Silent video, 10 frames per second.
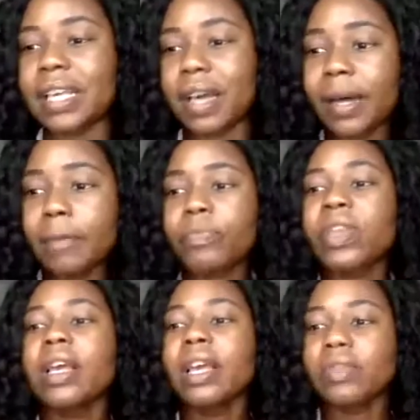up,
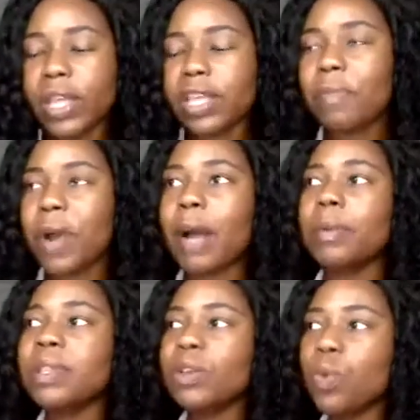then you
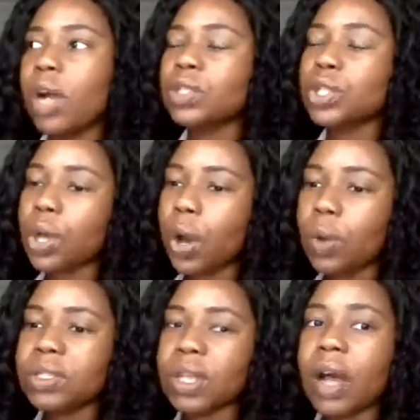probably want to go
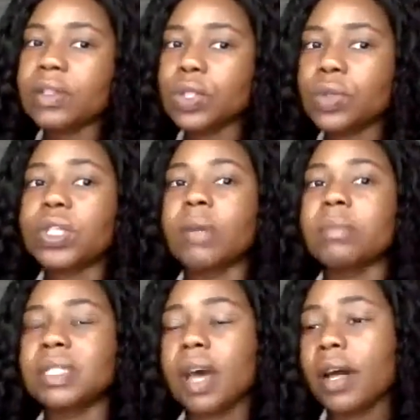and talk to a
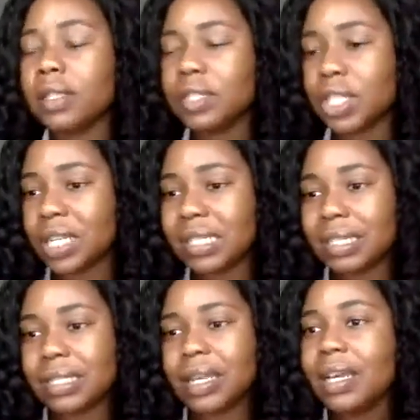dermatologist
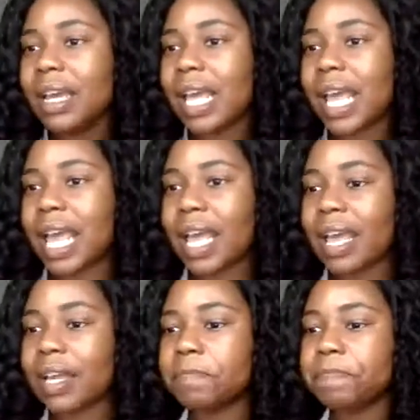
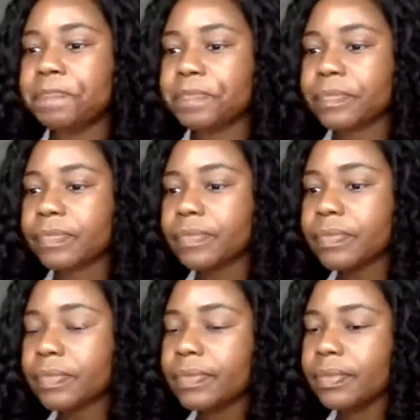and
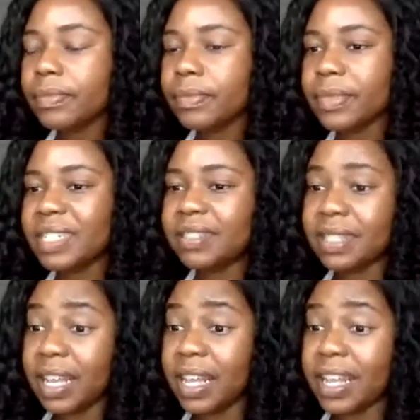
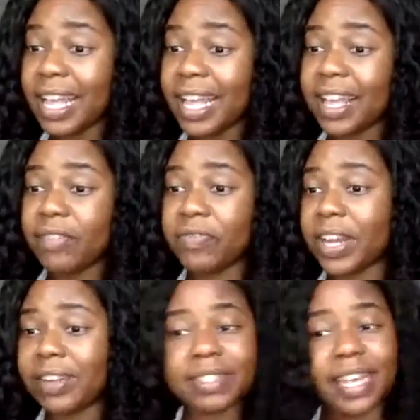see if
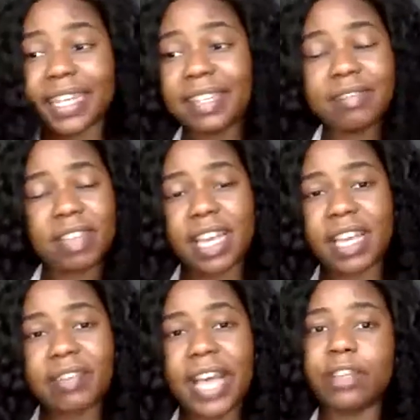there's
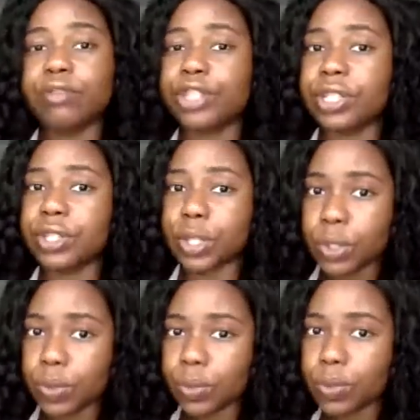anything that you should
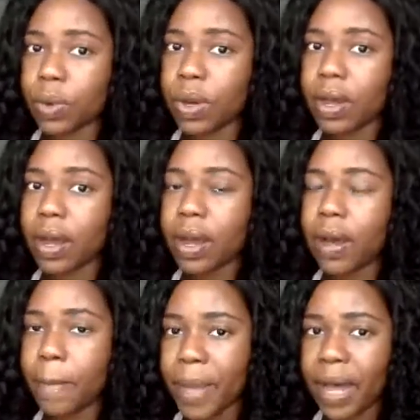do
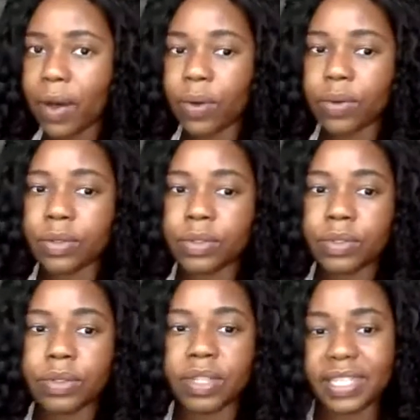about
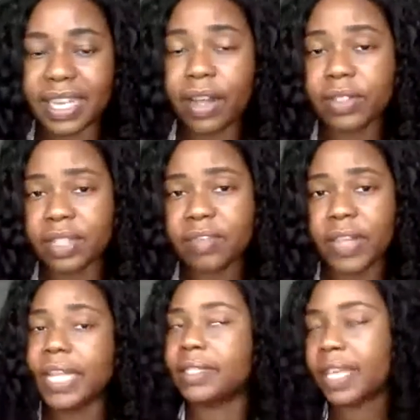the scales and the
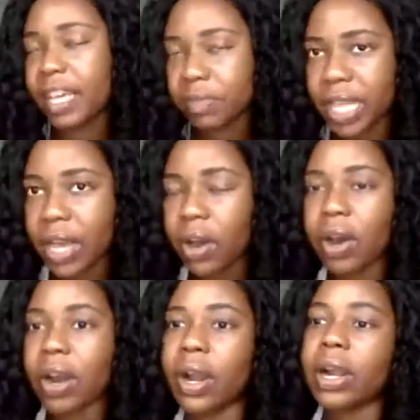flakes. If they
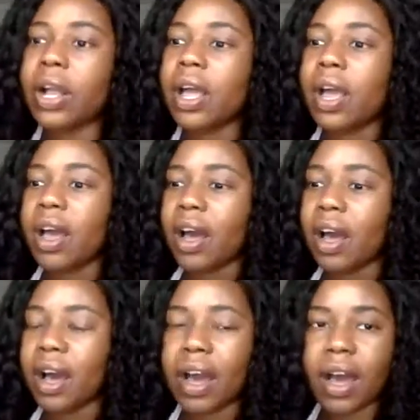are
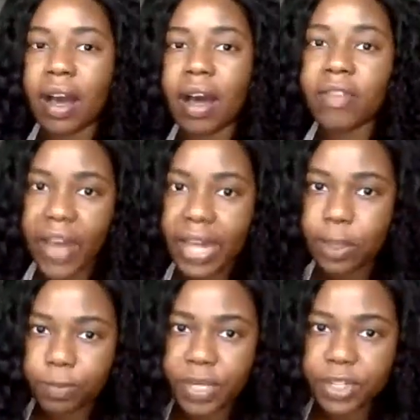of
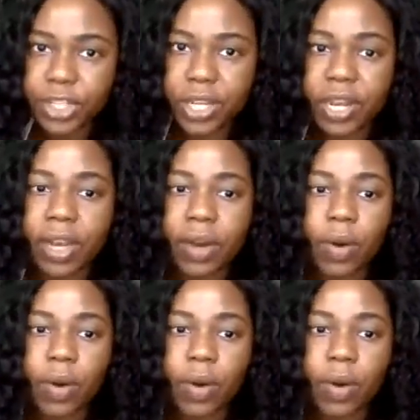alopecia,